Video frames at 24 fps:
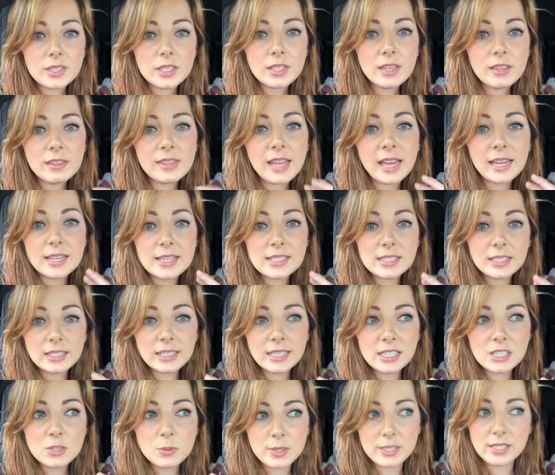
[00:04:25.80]
That is
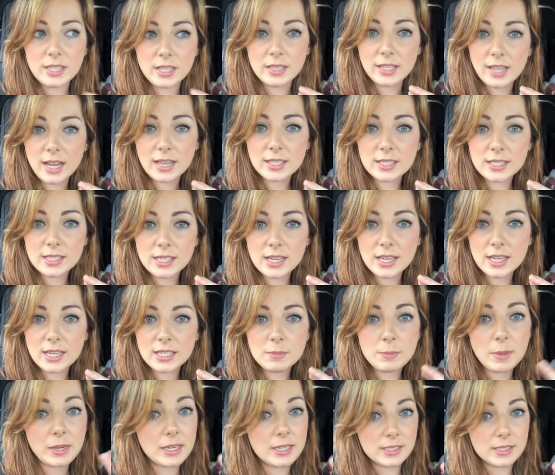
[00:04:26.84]
linked with celiac disease,
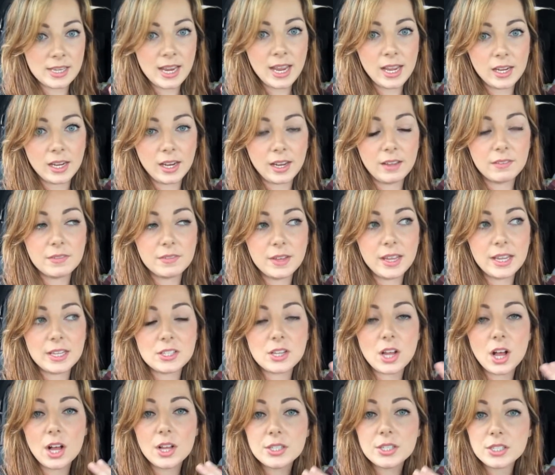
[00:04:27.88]
but he's negative. It's
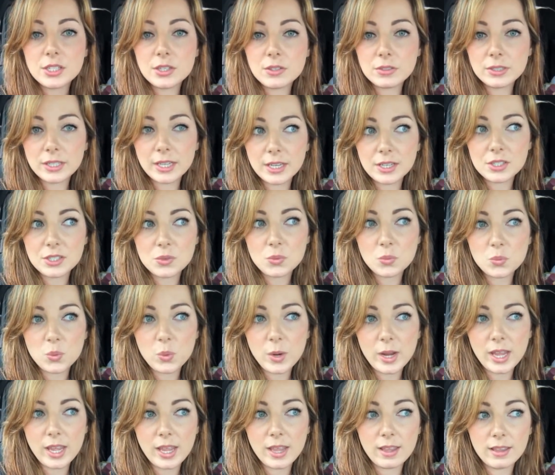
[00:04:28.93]
also linked
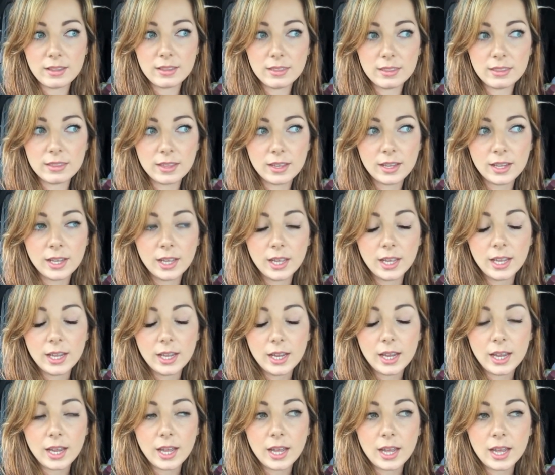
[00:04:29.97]
with
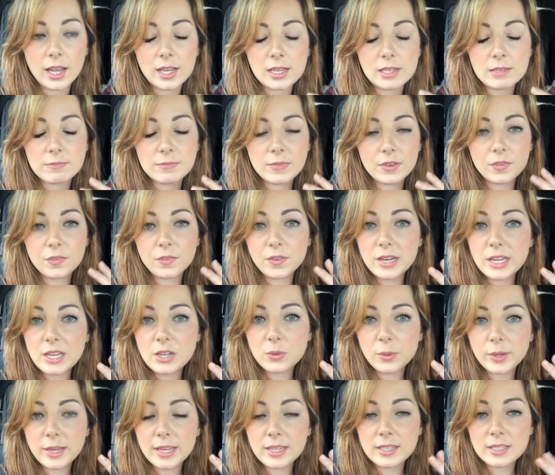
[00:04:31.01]

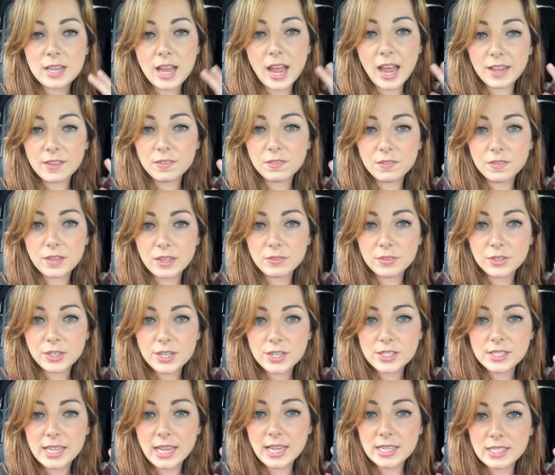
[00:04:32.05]
frequent high
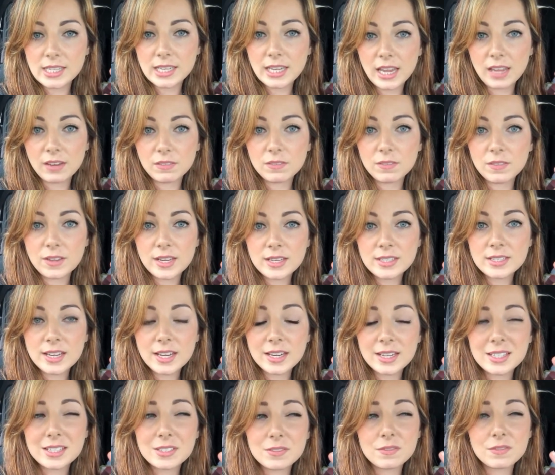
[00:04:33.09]
fevers as an infant,
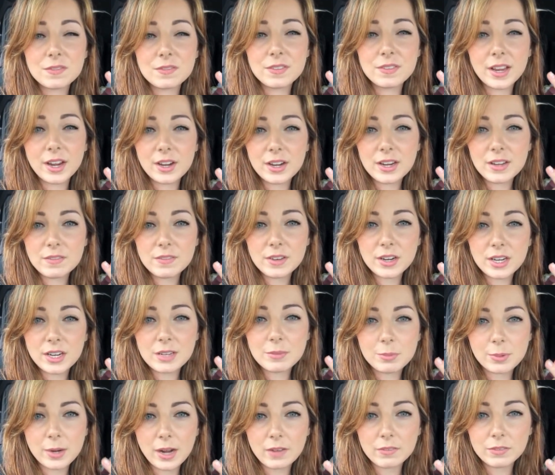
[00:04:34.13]
and it's very, very
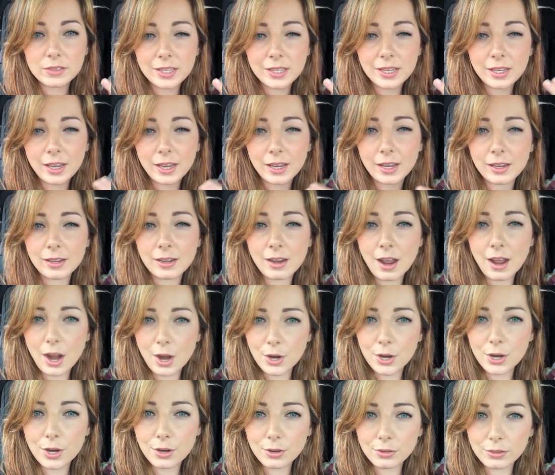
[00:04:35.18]
prevalent in
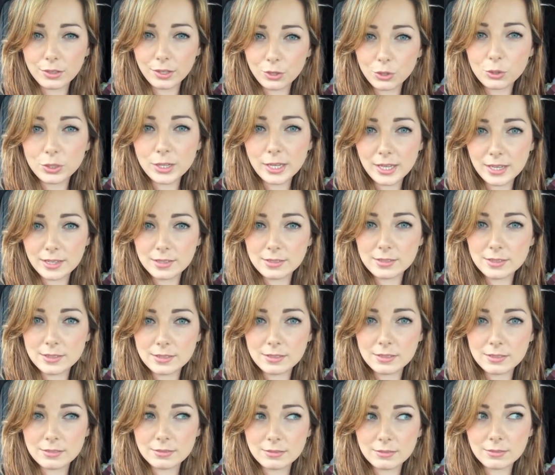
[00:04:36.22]
our little
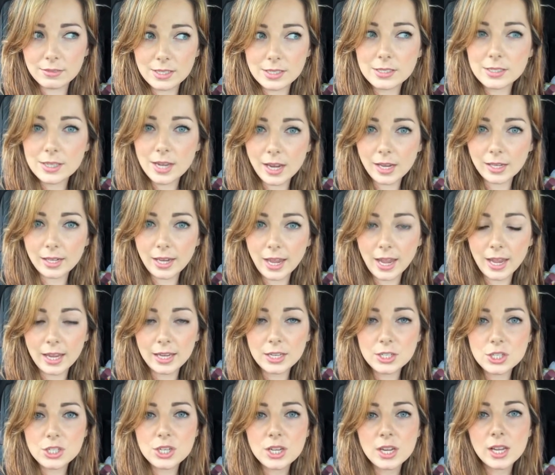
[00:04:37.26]
kids this day and age.